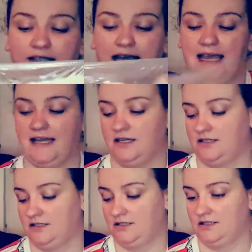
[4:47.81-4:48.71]
Again,
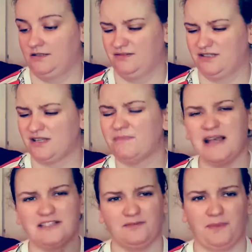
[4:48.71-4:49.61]
it's a
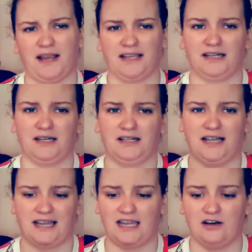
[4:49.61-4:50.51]
massive pack,
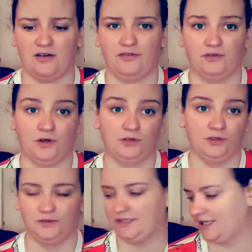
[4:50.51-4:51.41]
like enough for
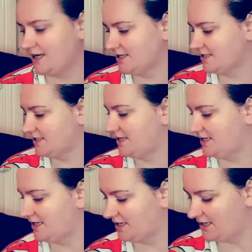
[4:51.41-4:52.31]
2 dinners.
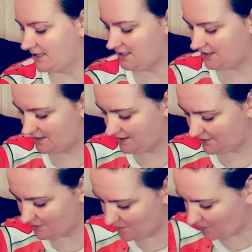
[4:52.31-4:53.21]

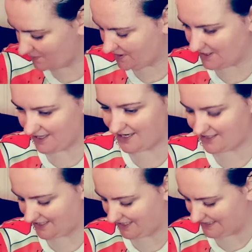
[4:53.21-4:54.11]
There's more meat, and I guess
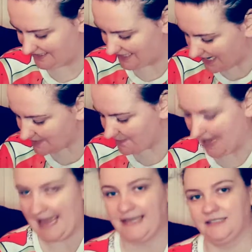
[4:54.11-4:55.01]
they're in the other
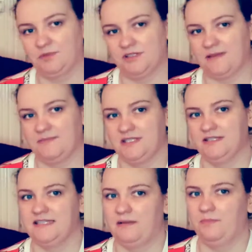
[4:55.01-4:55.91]
bag because I'm missing
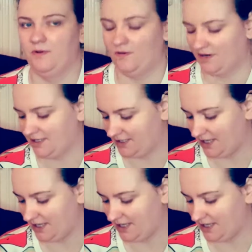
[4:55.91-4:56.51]
some pork.